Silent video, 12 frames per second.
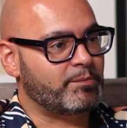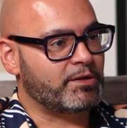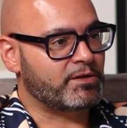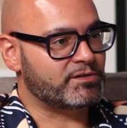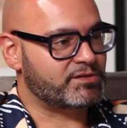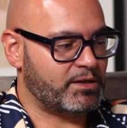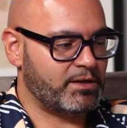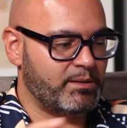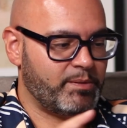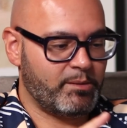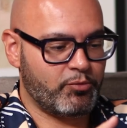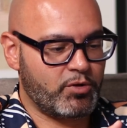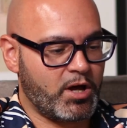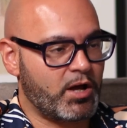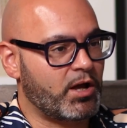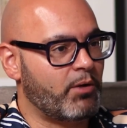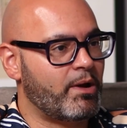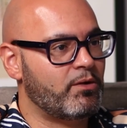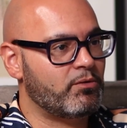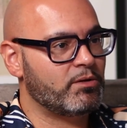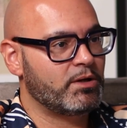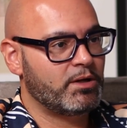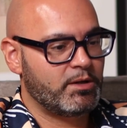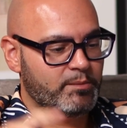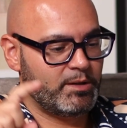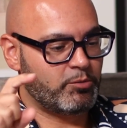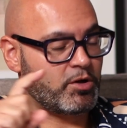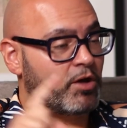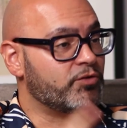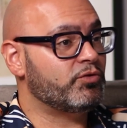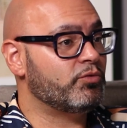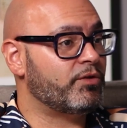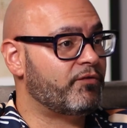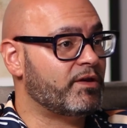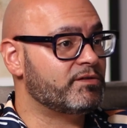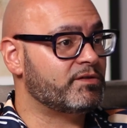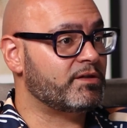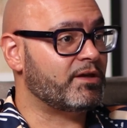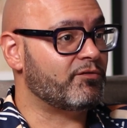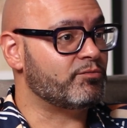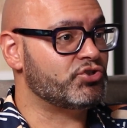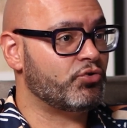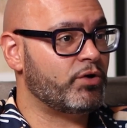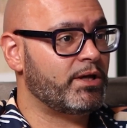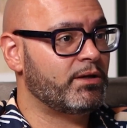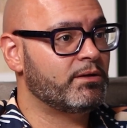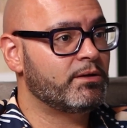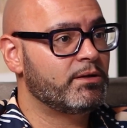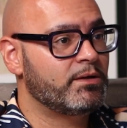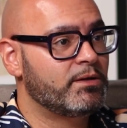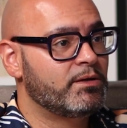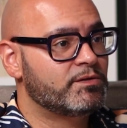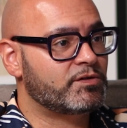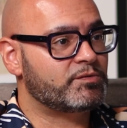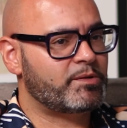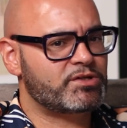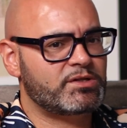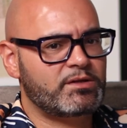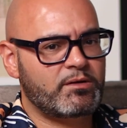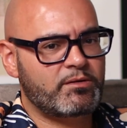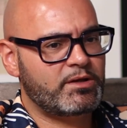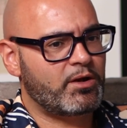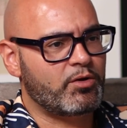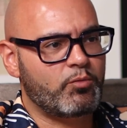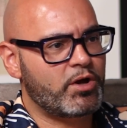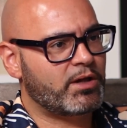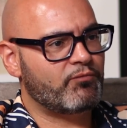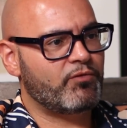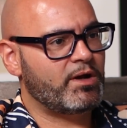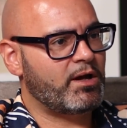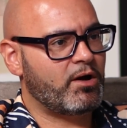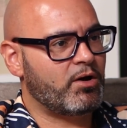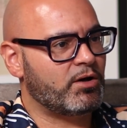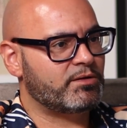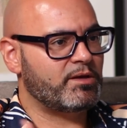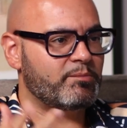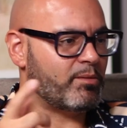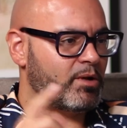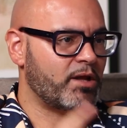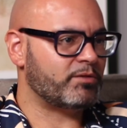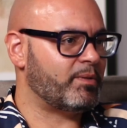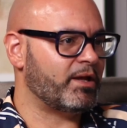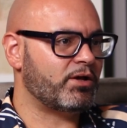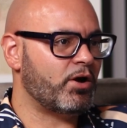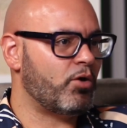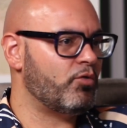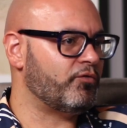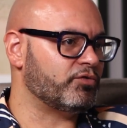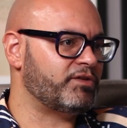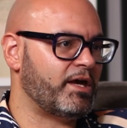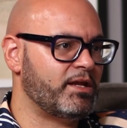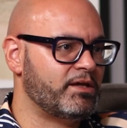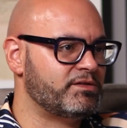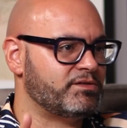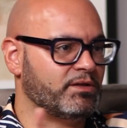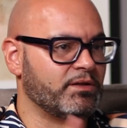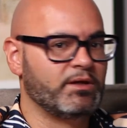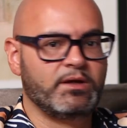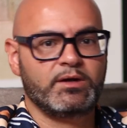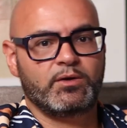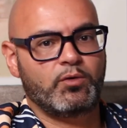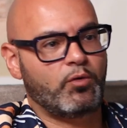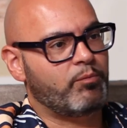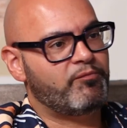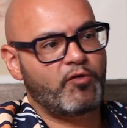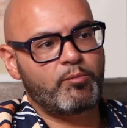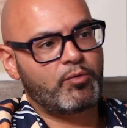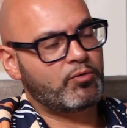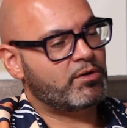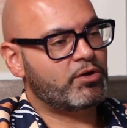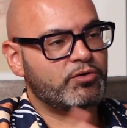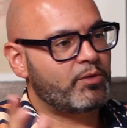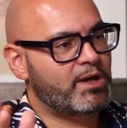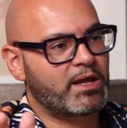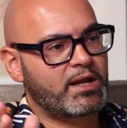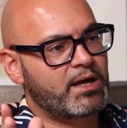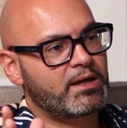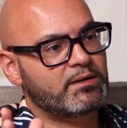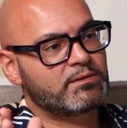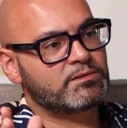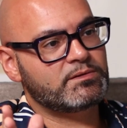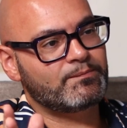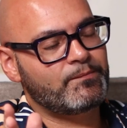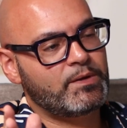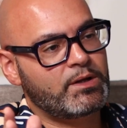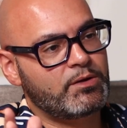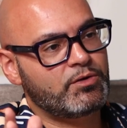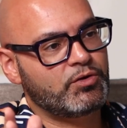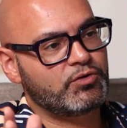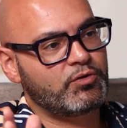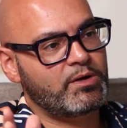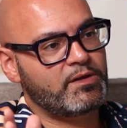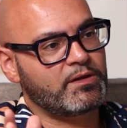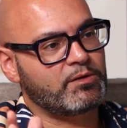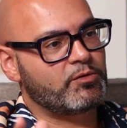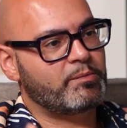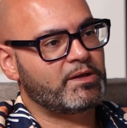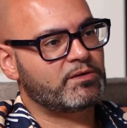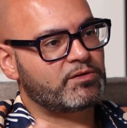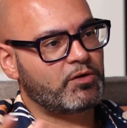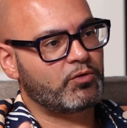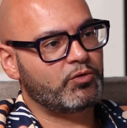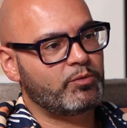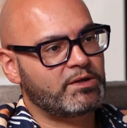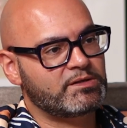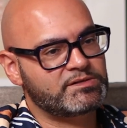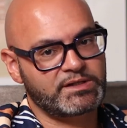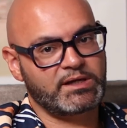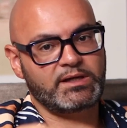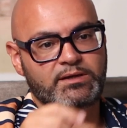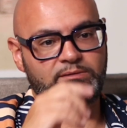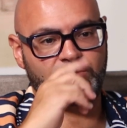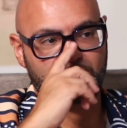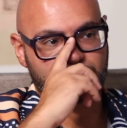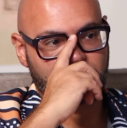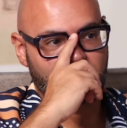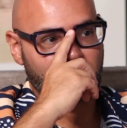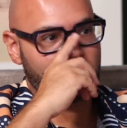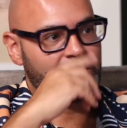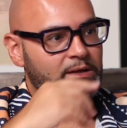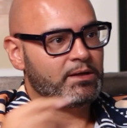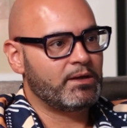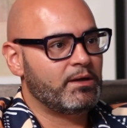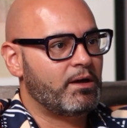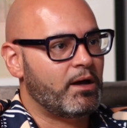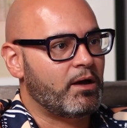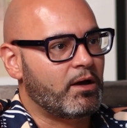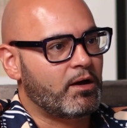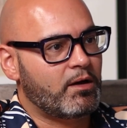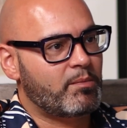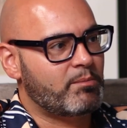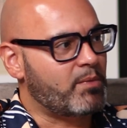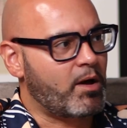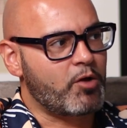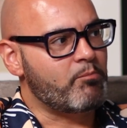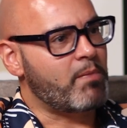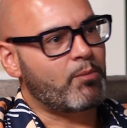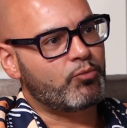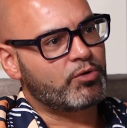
because suddenly people can't go out, people can't do all the things that give them joy. So especially, you know, working really hard, there are people who like to play golf or tennis or football, couldn't do any of that. You know, couldn't do anything. We were being told who we can see, not see. I mean, my own mum